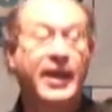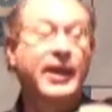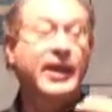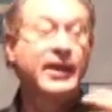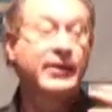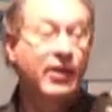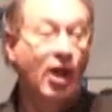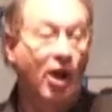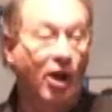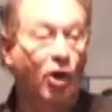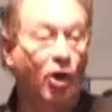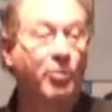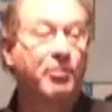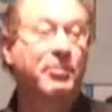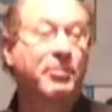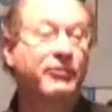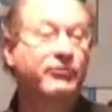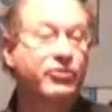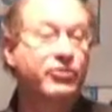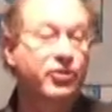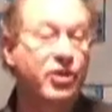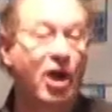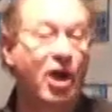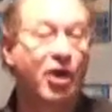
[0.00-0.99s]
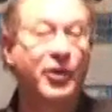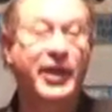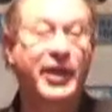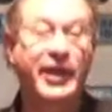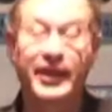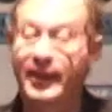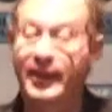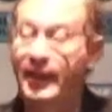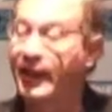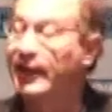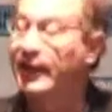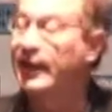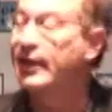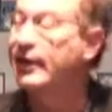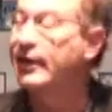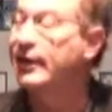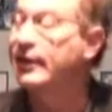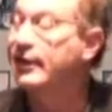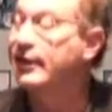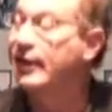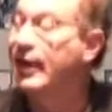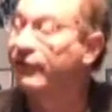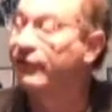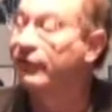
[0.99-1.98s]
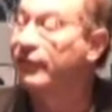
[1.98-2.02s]
in the hope of showing
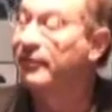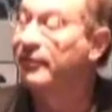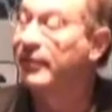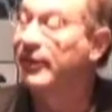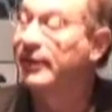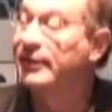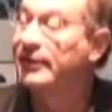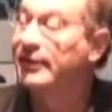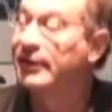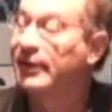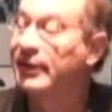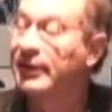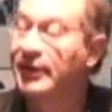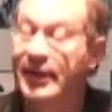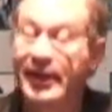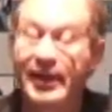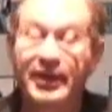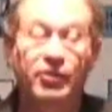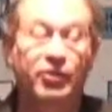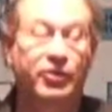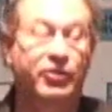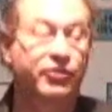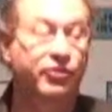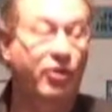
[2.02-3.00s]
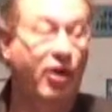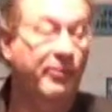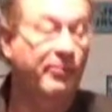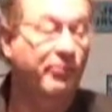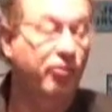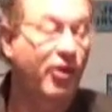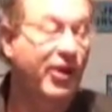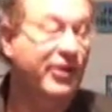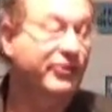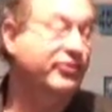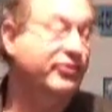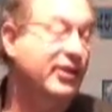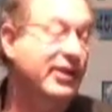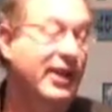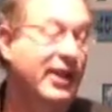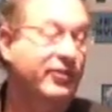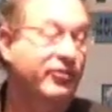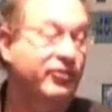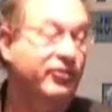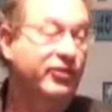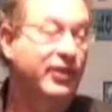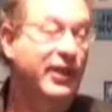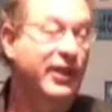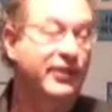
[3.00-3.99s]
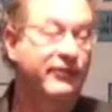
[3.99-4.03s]
government leaders, our
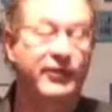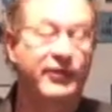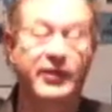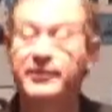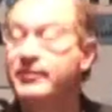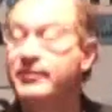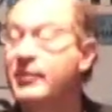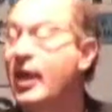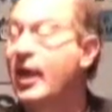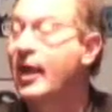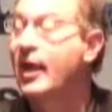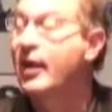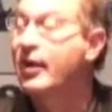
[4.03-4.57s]
presidents even,